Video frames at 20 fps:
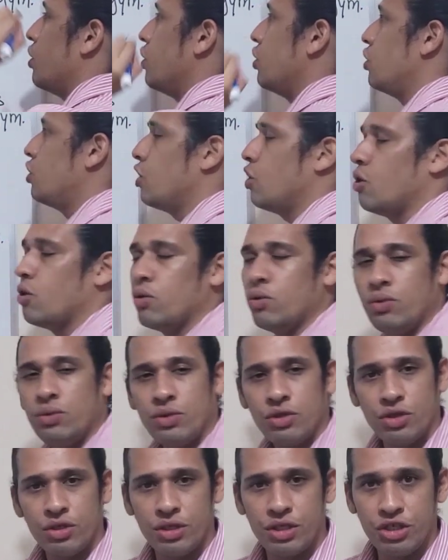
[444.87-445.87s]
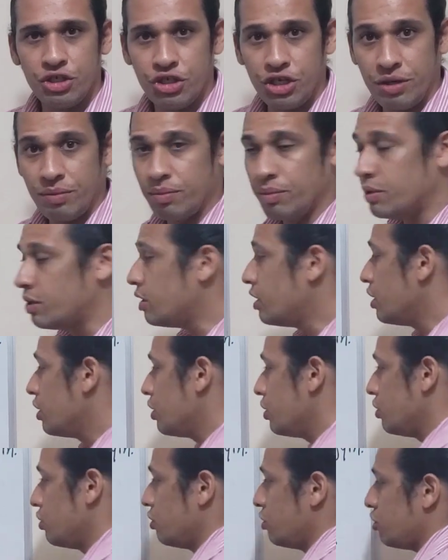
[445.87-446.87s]
go to the gym.
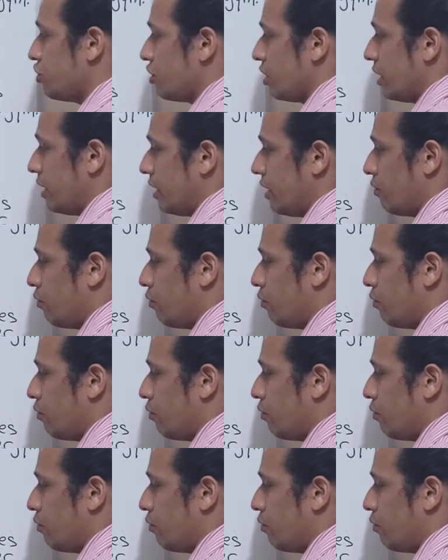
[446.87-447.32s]
Usually